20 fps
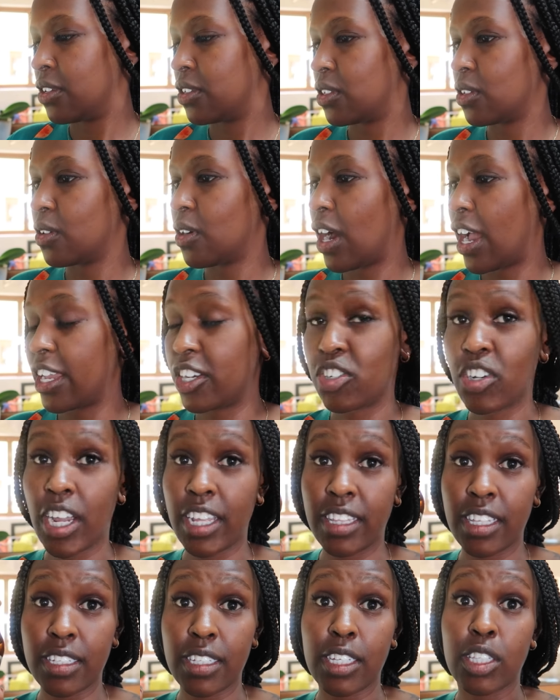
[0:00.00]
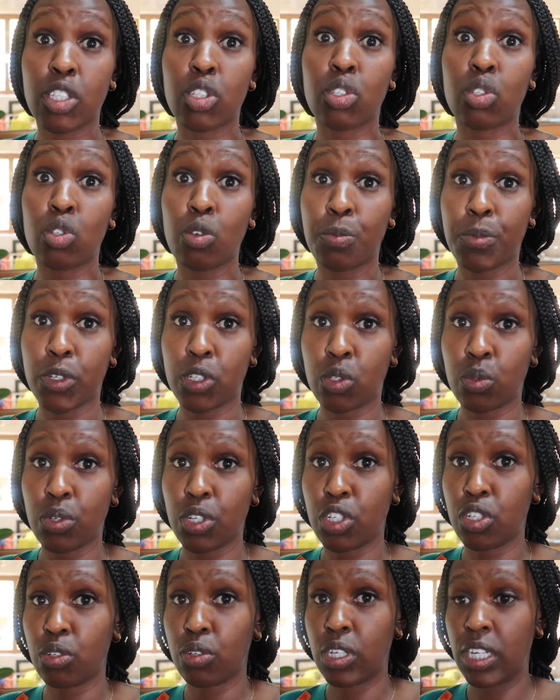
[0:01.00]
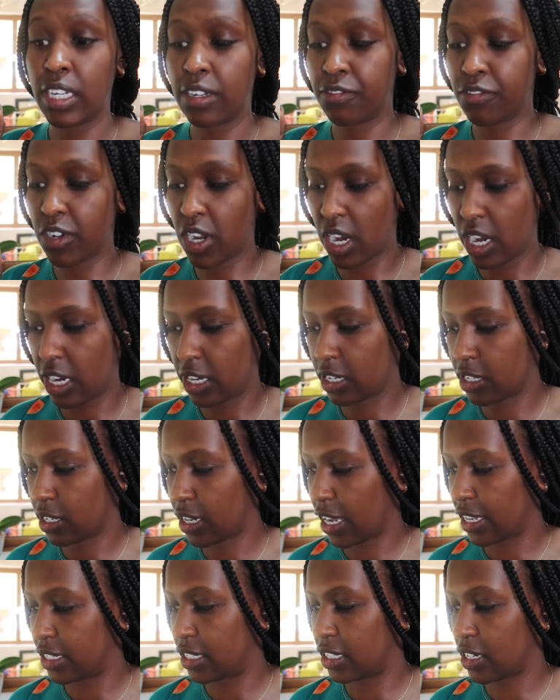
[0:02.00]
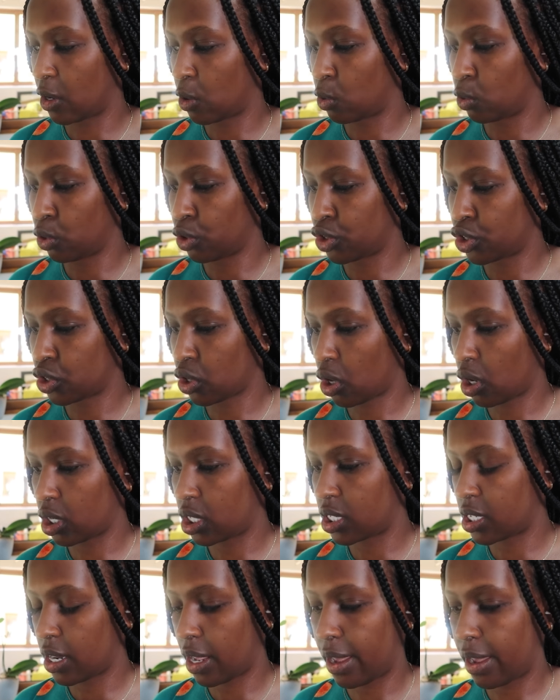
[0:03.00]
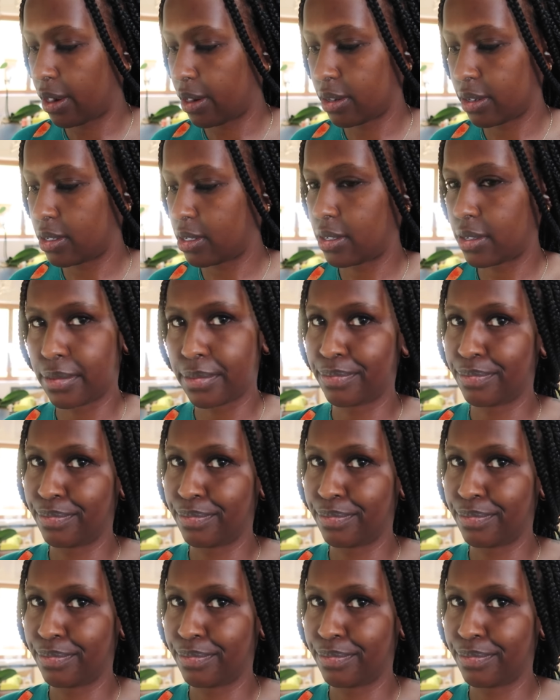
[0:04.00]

So I tried this, it's super sweet, you need very little. I did a whole shot and